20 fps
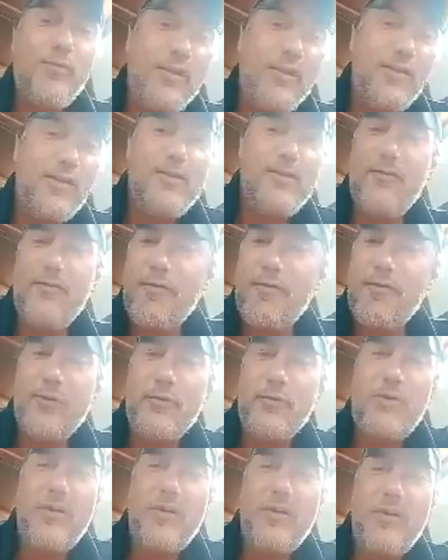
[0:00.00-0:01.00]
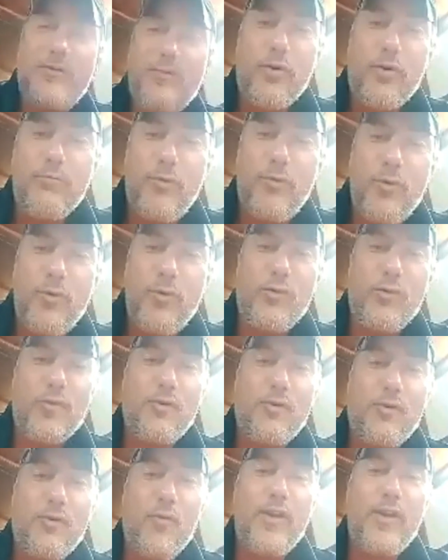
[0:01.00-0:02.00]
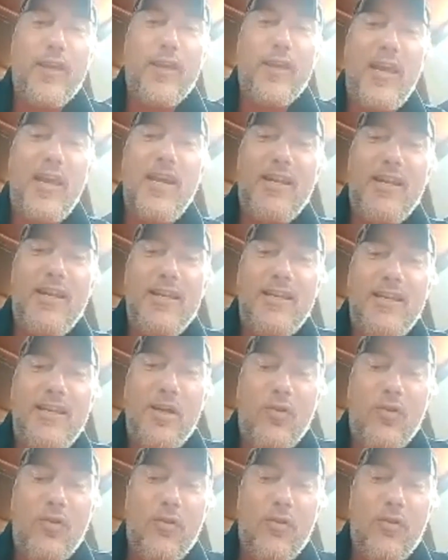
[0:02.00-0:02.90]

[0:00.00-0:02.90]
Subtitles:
in the Philippines with an outboard motor going 80